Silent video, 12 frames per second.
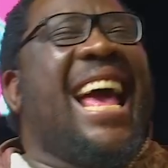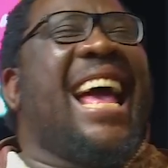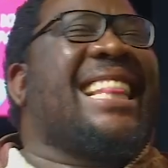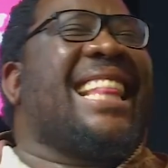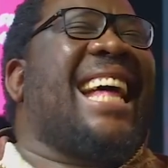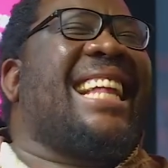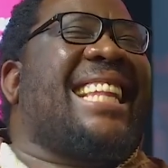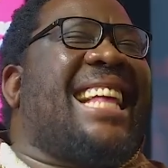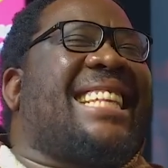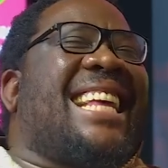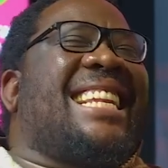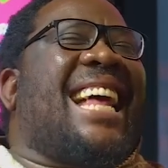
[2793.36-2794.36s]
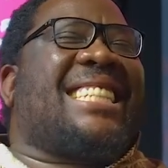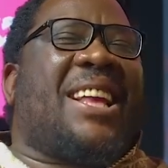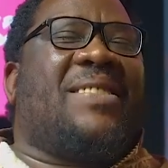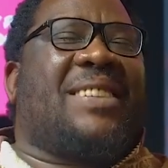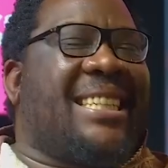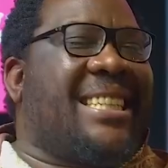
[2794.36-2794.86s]
That's an
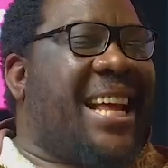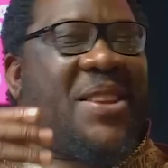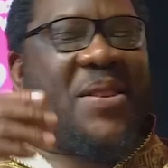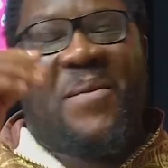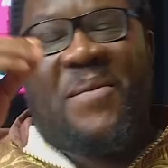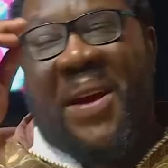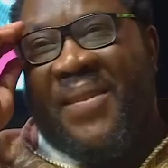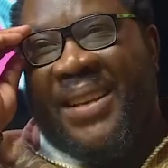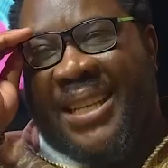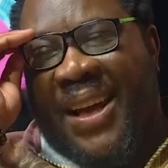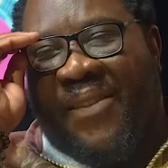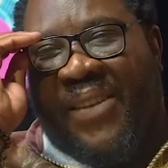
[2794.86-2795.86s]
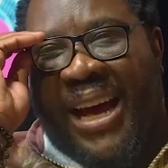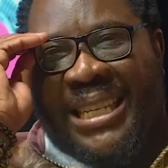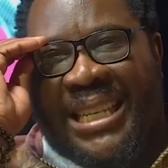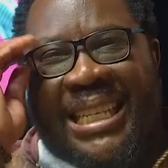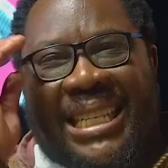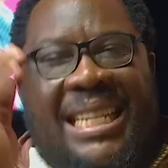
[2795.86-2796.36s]
assumption, and you may be
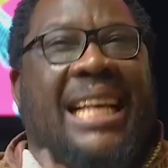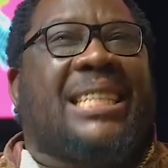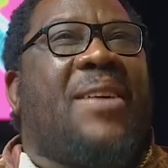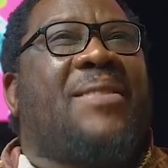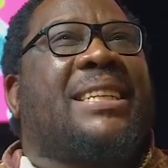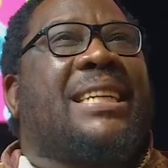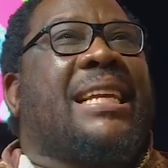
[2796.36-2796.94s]
surprised. That's an assumption.